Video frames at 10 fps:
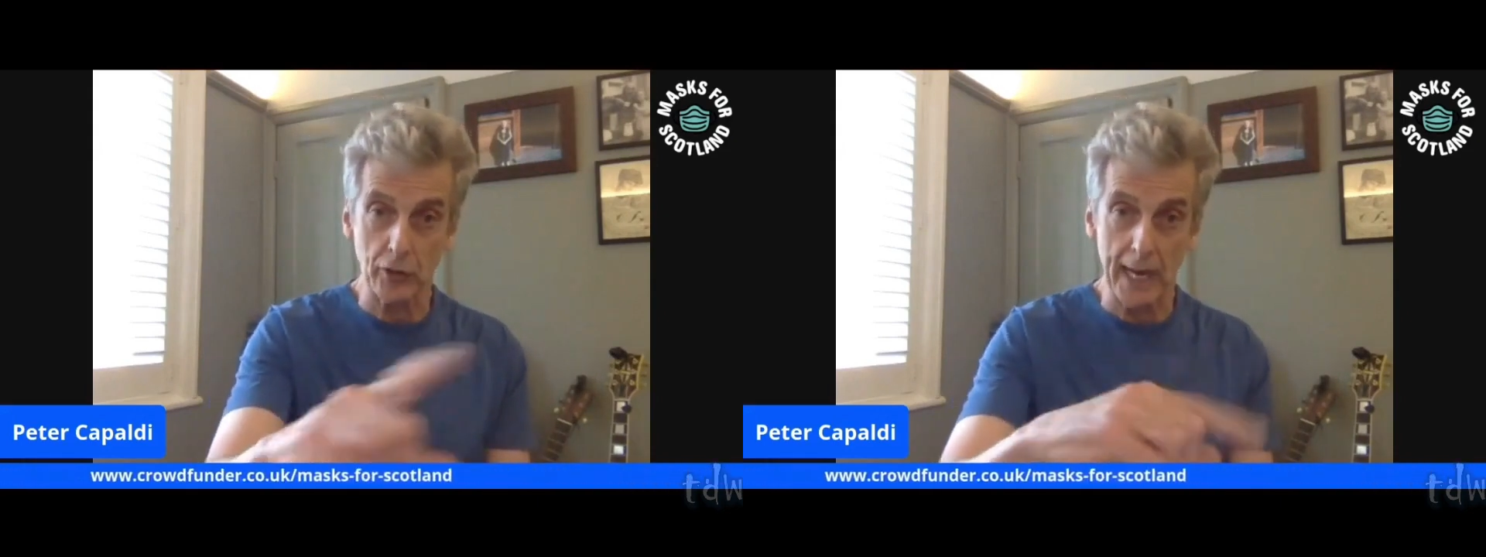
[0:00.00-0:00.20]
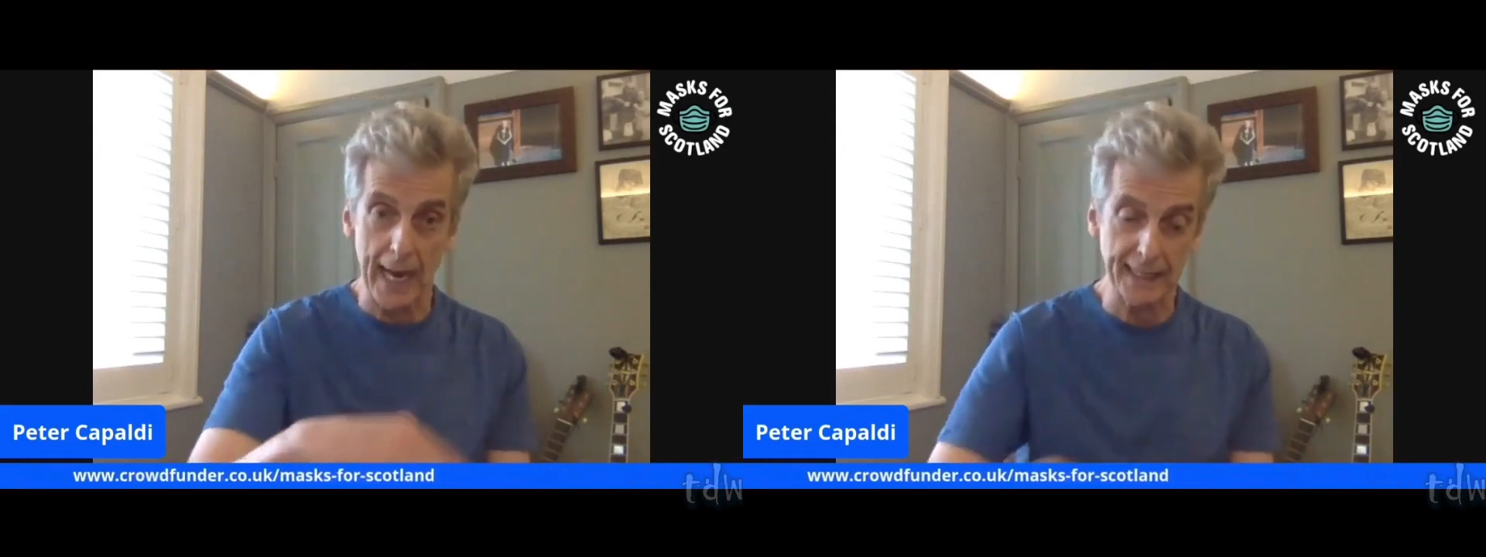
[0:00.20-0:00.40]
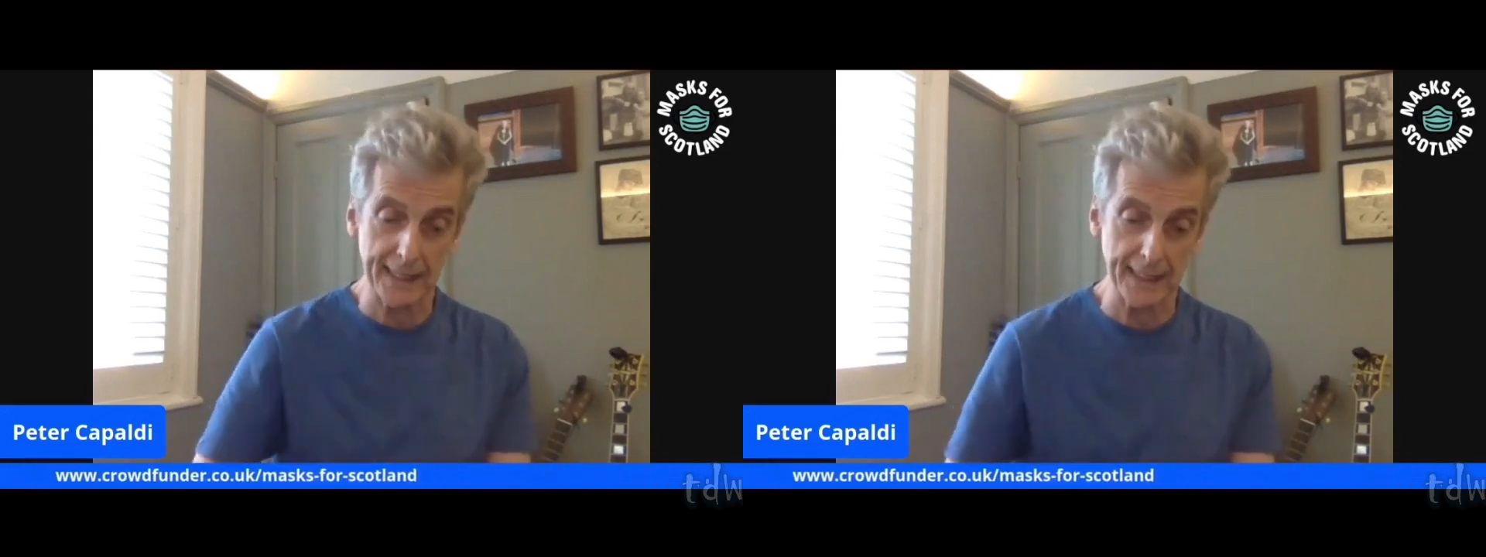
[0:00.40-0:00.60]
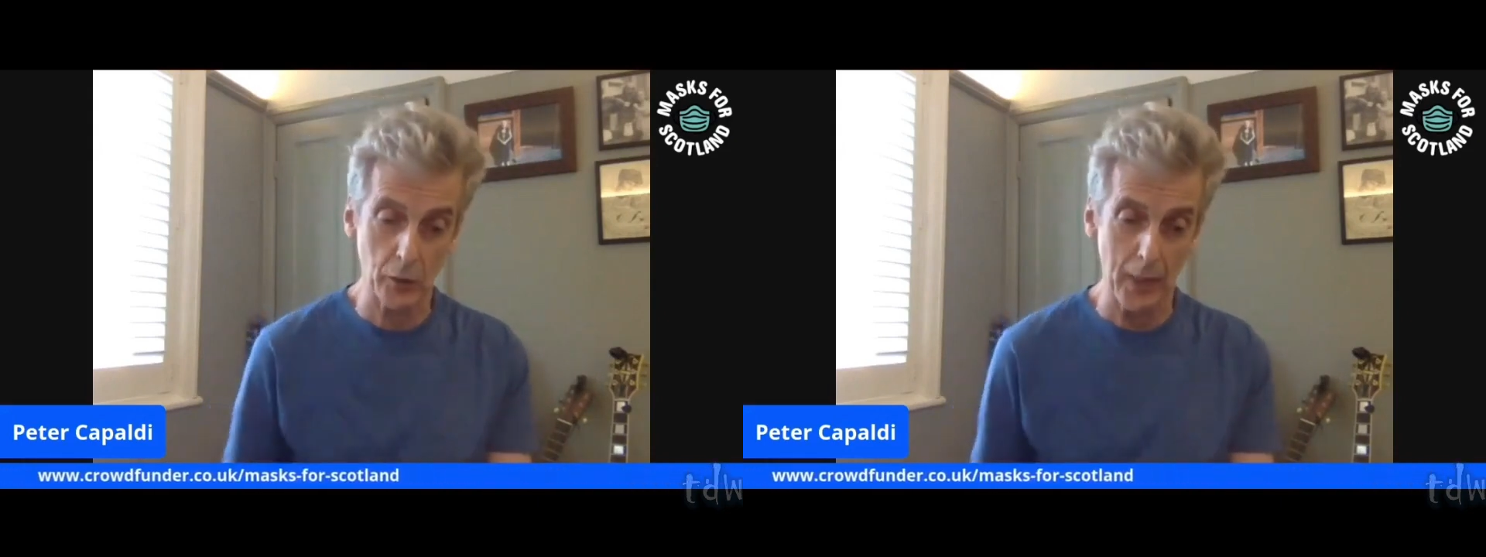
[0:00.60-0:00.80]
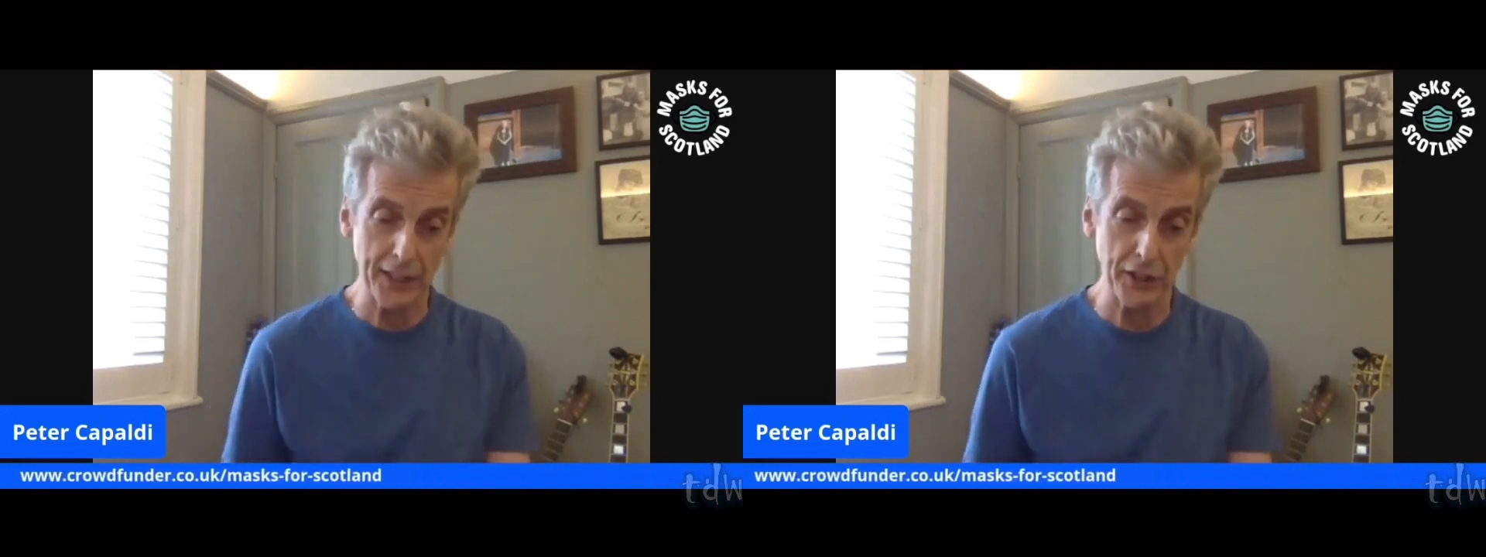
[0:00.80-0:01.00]
after I ask
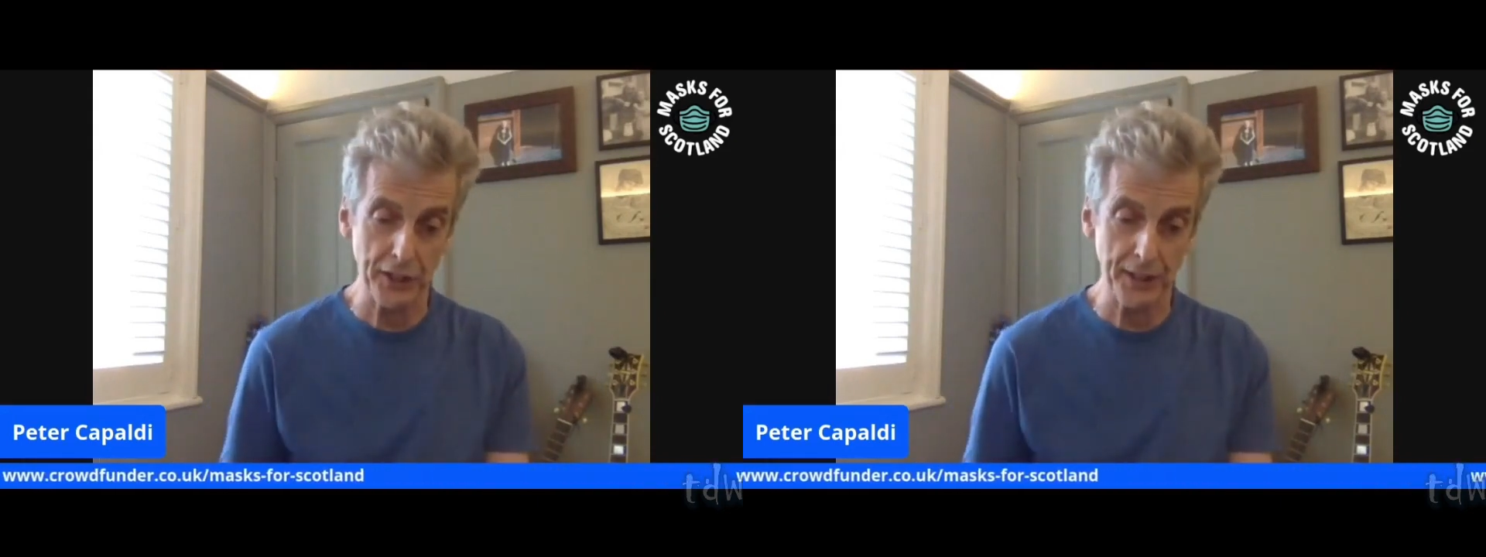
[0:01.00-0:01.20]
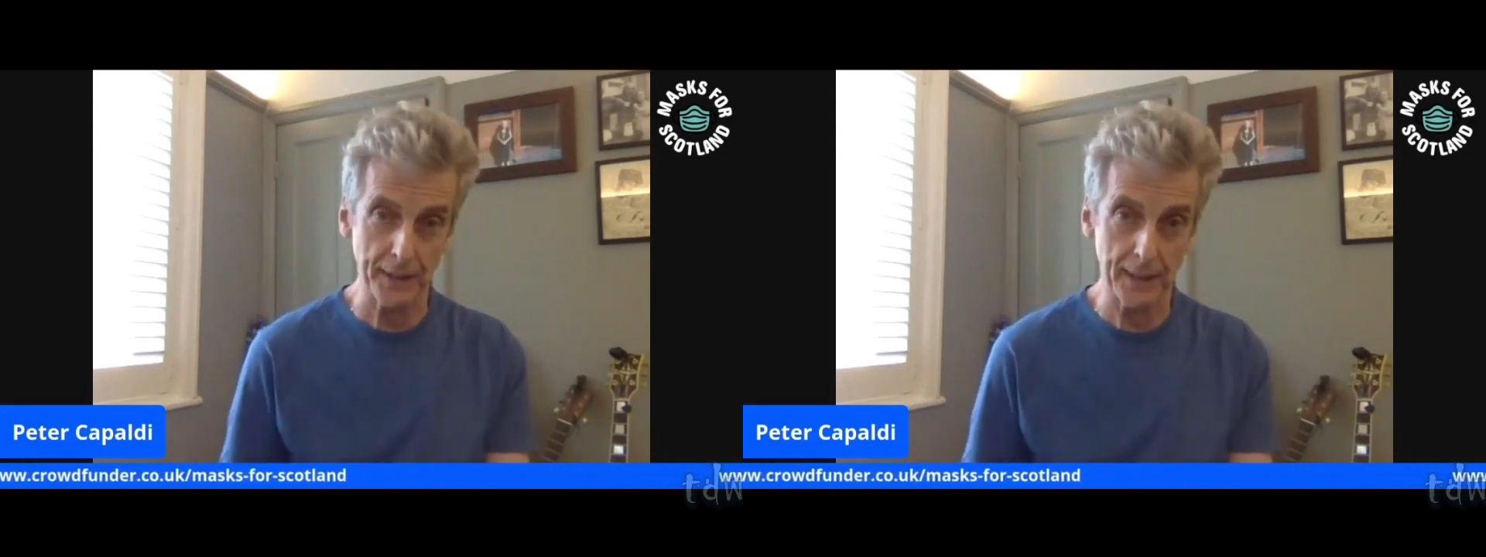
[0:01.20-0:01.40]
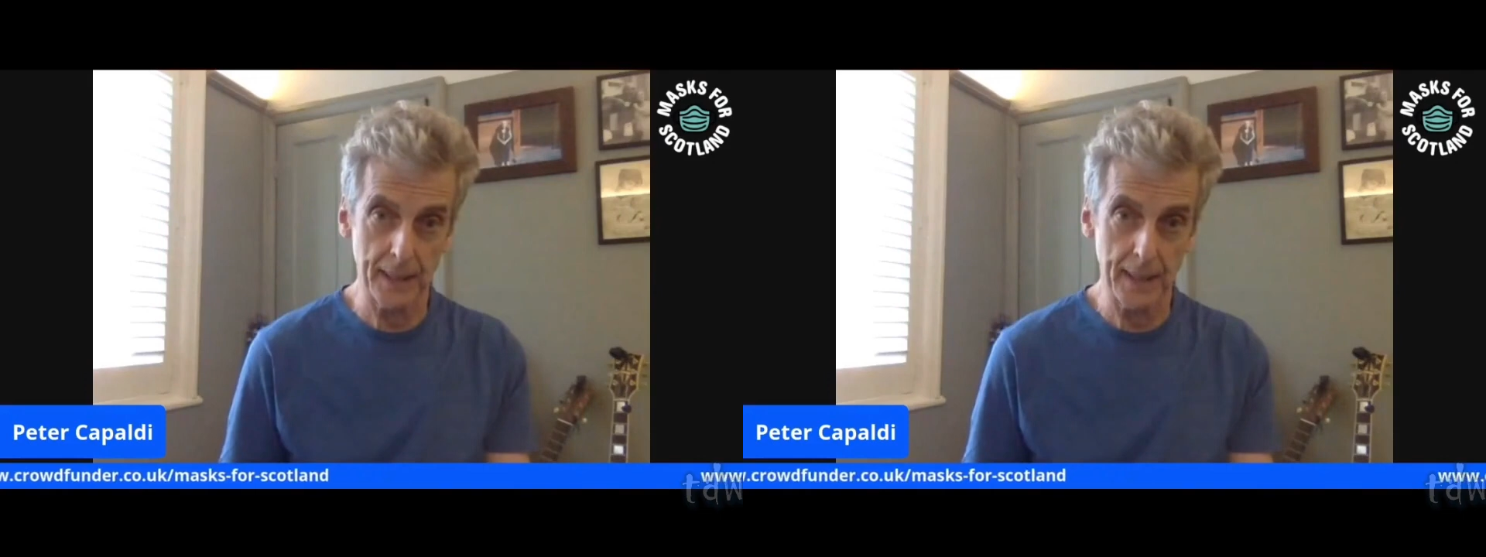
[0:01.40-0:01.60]
this question.